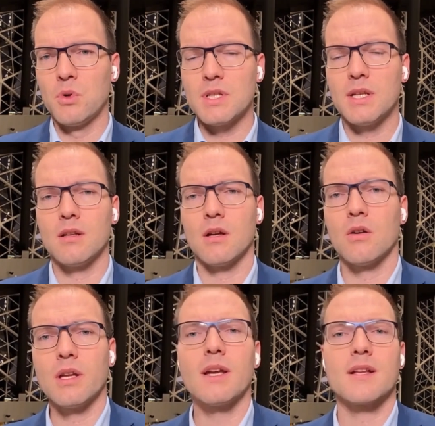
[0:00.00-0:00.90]
Putin
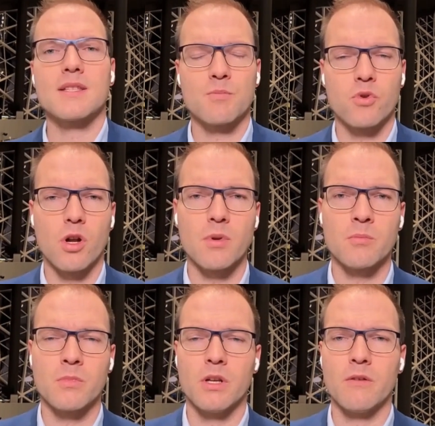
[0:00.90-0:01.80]
only gets a
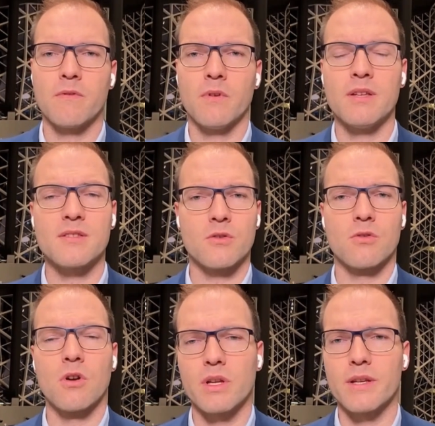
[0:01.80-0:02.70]
problem if his
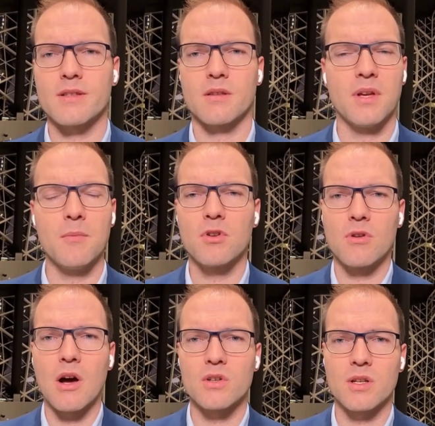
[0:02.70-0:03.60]
cronies, the people
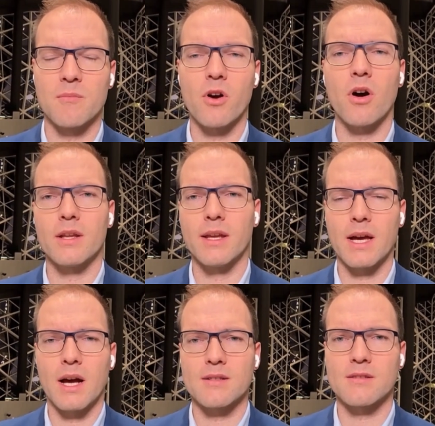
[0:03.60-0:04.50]
around him, the
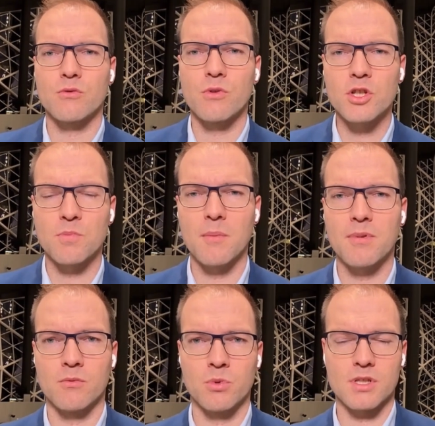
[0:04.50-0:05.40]
oligarchs, the rich
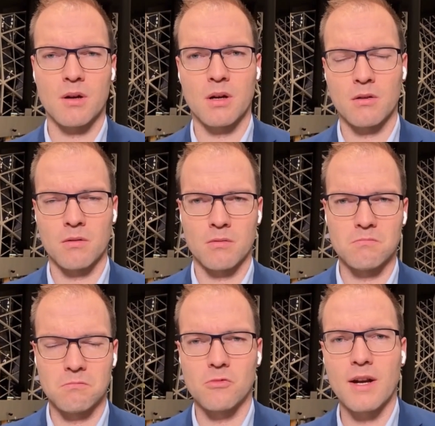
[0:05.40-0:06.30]
people which are
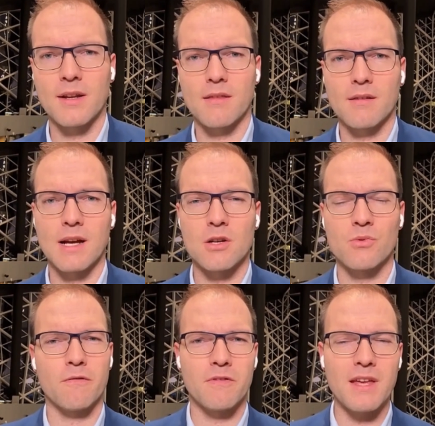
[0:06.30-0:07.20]
running the
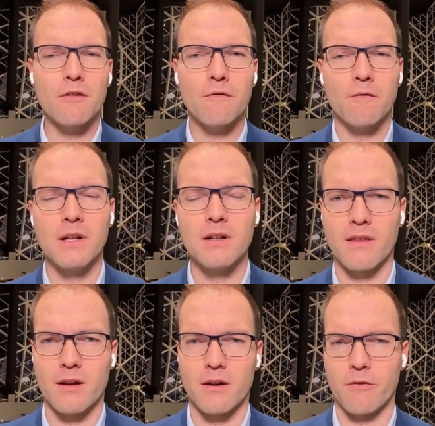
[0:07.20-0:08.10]
country, if they
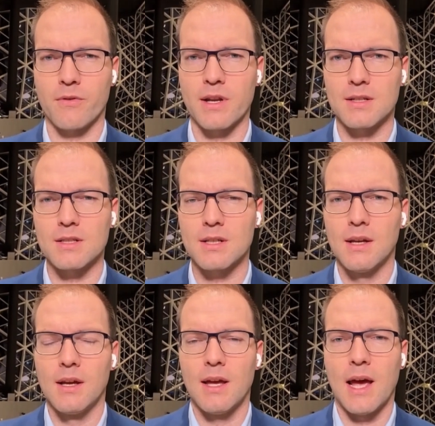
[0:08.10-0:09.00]
feel they are threatened.
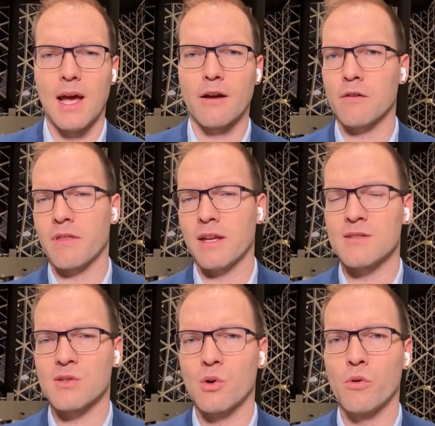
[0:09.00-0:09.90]
And I
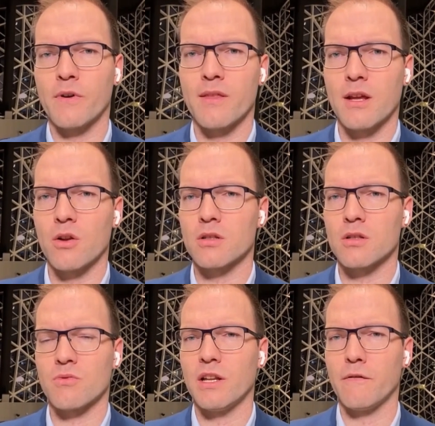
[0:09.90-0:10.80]
think so far they're
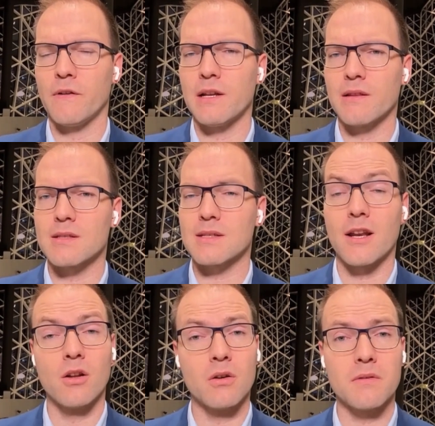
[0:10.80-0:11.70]
not really feeling this.
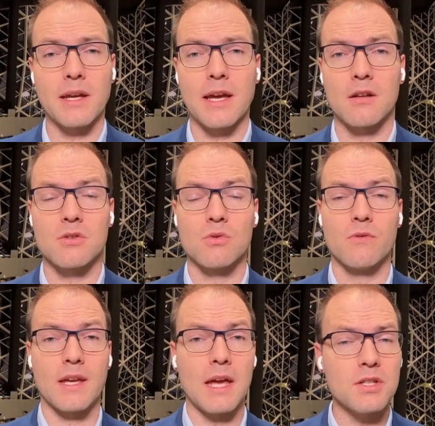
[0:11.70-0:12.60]
I know they cannot
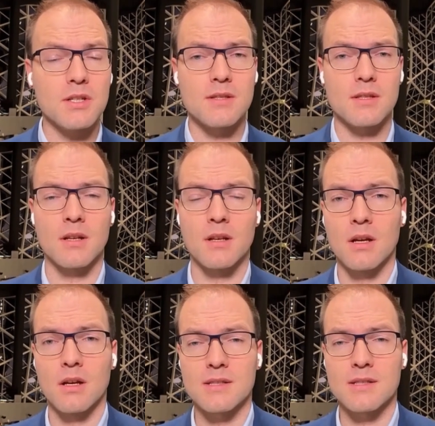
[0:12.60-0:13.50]
do vacations
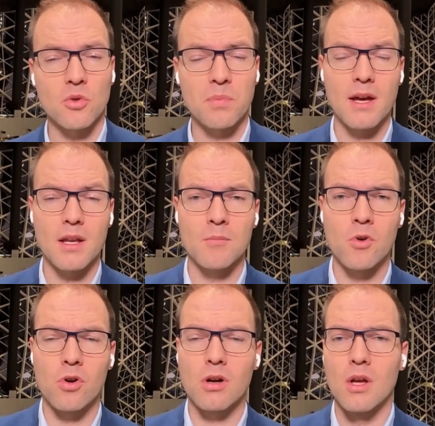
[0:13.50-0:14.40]
in Saint-Tropez
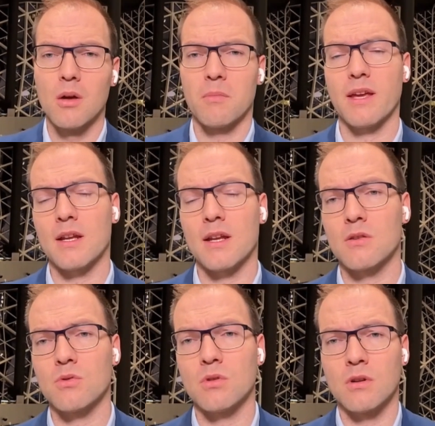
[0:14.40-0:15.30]
anymore, but they
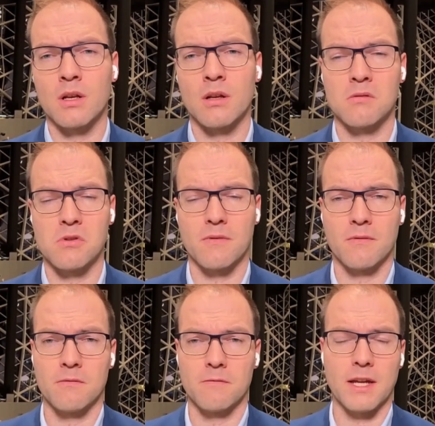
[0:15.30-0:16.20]
can do
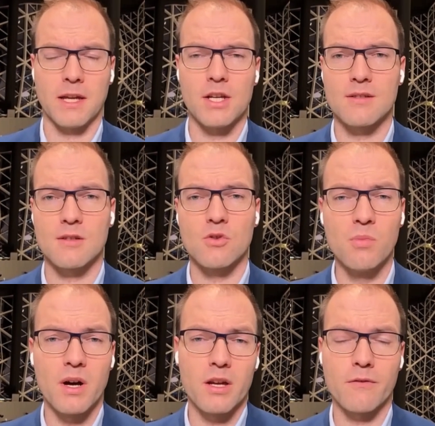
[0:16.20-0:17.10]
vacations in
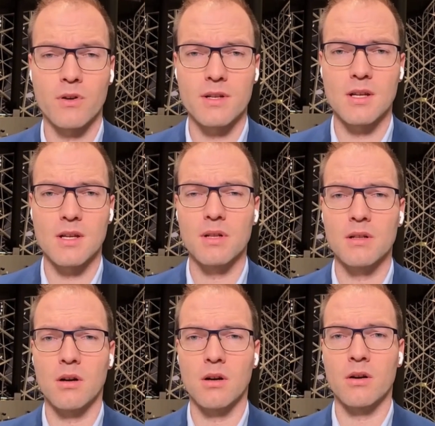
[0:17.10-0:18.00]
Dubai, for
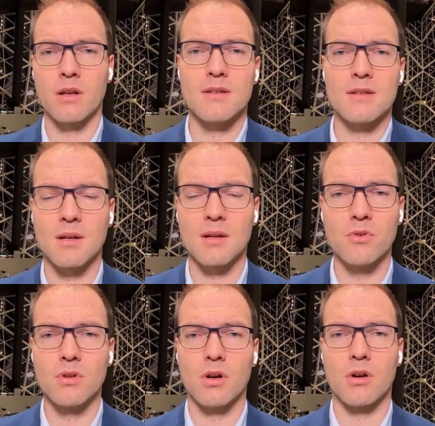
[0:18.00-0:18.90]
example, or in
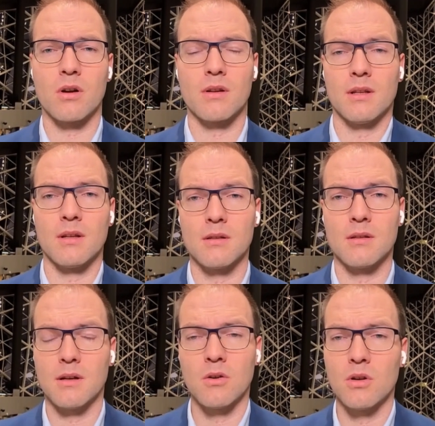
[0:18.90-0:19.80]
Istanbul, or in
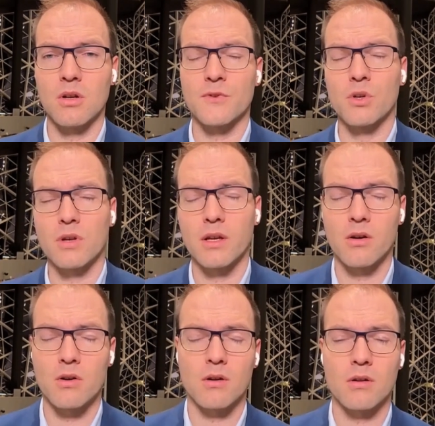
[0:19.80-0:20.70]
the whole of Turkey
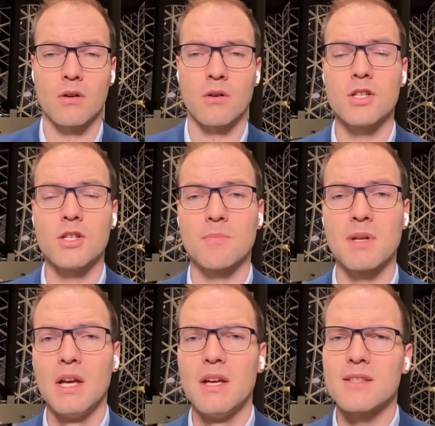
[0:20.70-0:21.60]
or
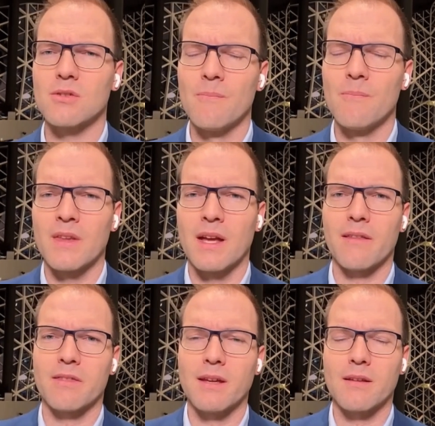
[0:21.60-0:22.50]
Egypt. So
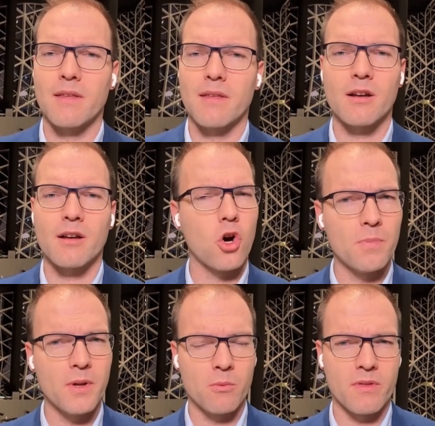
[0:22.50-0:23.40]
I think they are
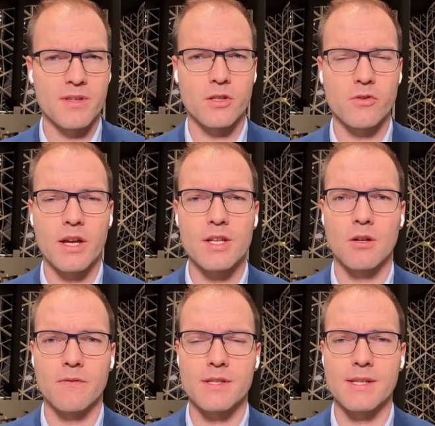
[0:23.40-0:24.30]
coping with the
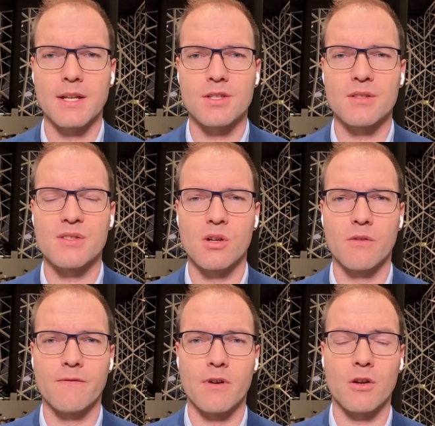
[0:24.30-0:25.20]
situation of the sanctions
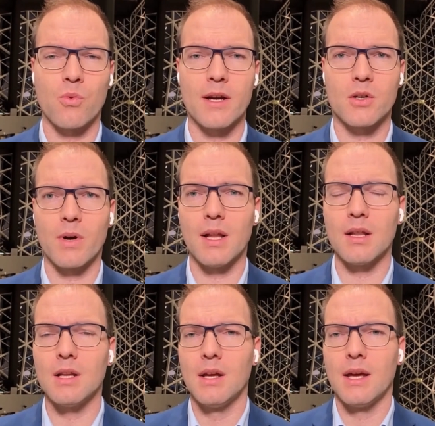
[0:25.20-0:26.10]
so far quite
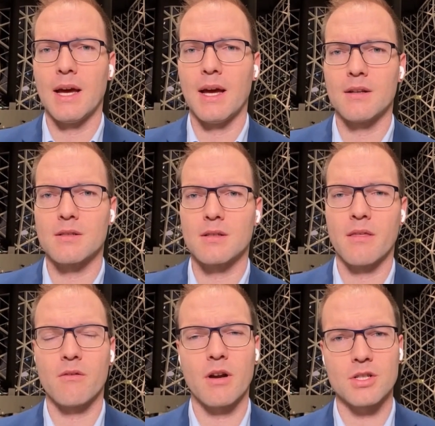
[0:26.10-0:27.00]
well. And
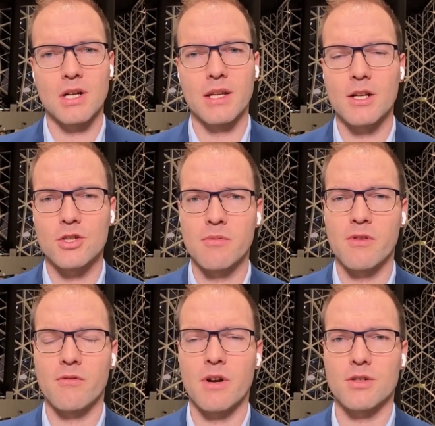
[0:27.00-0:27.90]
the Russian
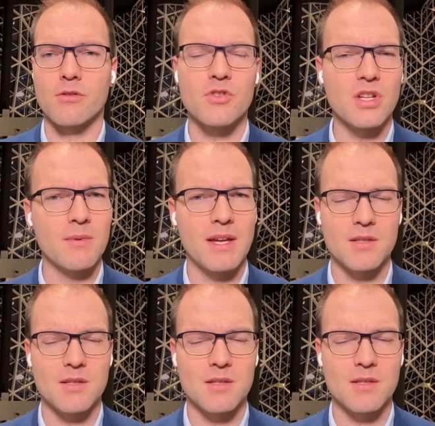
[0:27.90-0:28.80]
leadership, the Russian regime
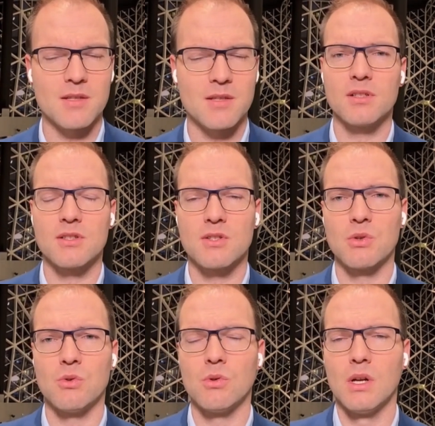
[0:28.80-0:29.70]
has been able
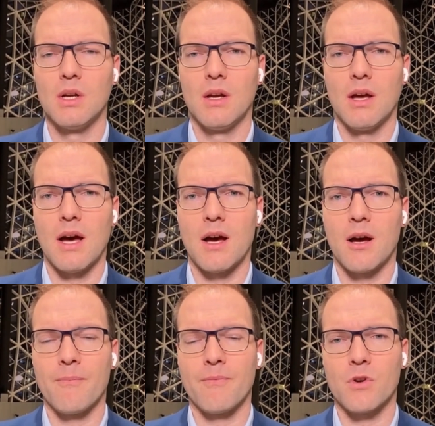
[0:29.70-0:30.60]
to,
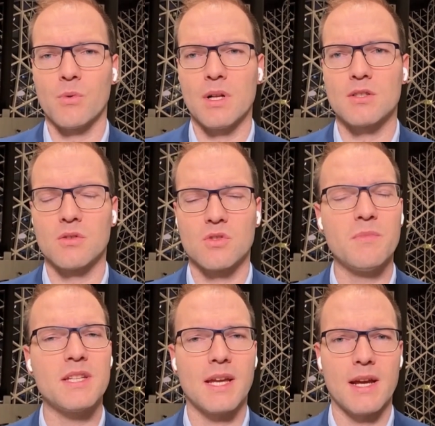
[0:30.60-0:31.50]

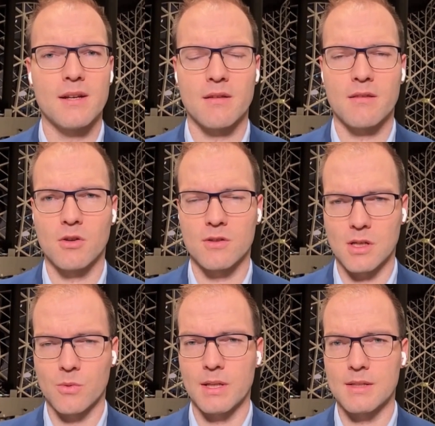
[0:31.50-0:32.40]
to mitigate the
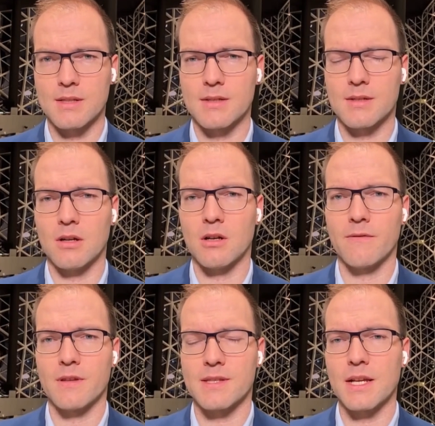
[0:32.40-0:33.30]
consequences
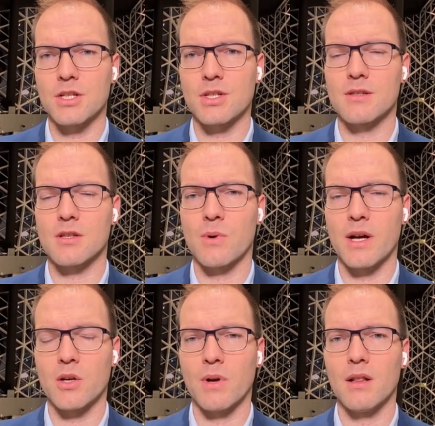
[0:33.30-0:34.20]
of the sanctions
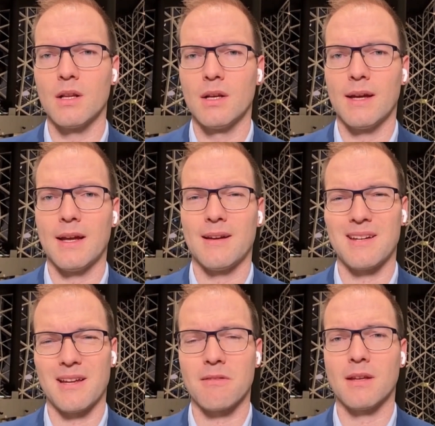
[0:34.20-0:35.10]
quite well.
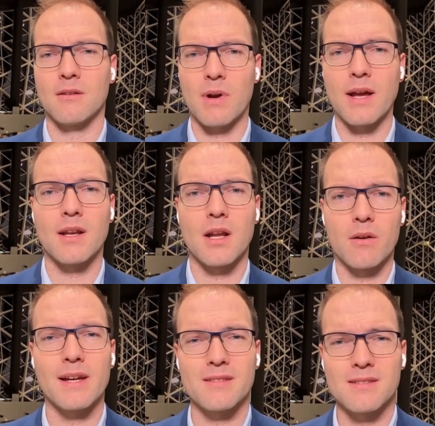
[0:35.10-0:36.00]
And I think right
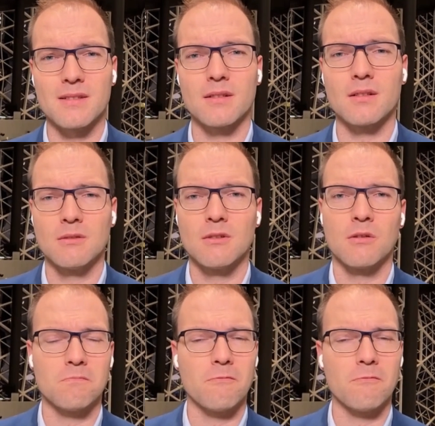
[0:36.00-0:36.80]
now they are still